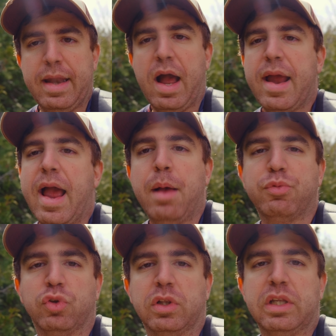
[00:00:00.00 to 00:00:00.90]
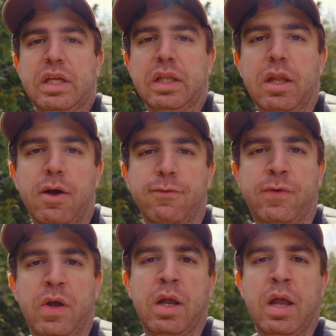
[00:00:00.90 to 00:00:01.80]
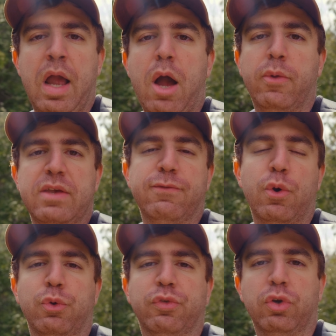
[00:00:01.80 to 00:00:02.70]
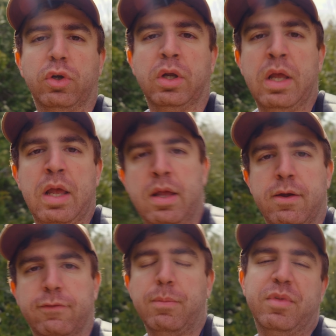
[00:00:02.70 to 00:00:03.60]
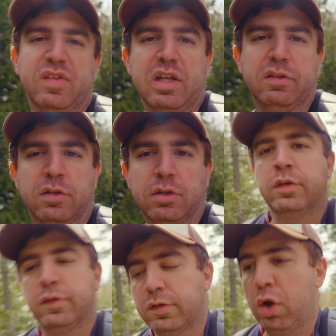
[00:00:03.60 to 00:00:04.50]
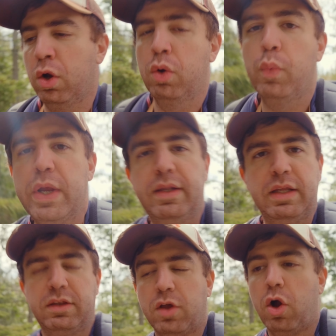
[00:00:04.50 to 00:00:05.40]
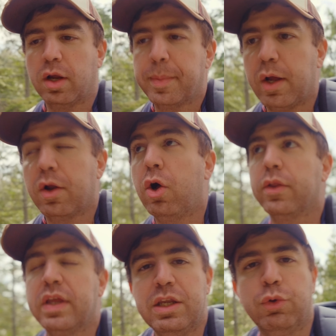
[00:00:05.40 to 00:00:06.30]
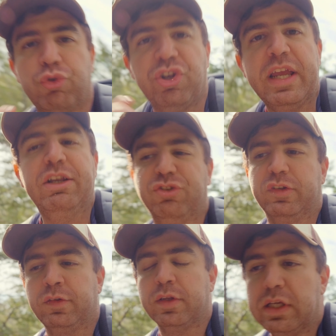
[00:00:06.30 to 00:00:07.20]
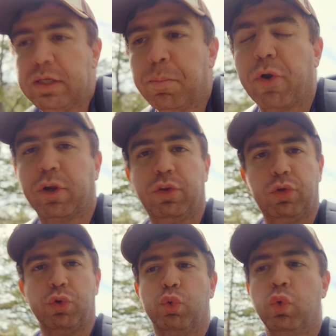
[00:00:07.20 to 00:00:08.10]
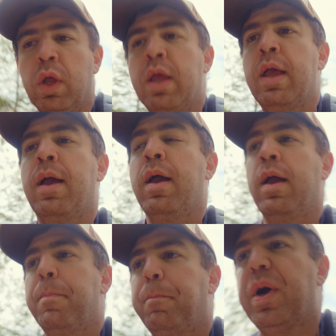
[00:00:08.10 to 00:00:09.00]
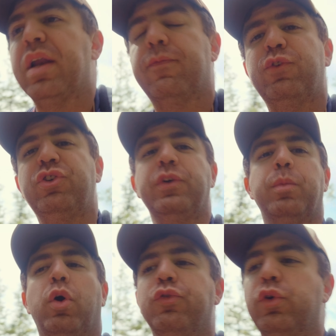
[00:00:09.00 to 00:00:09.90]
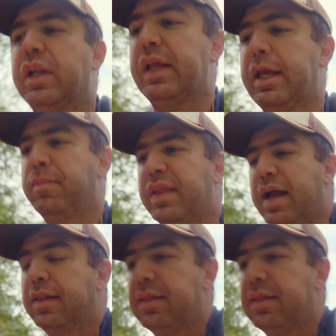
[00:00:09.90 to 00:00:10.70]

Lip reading: I absolutely love how the photos look from this lens. So we did talk about all the new changes to the Mark II, but Fujifilm also claimed that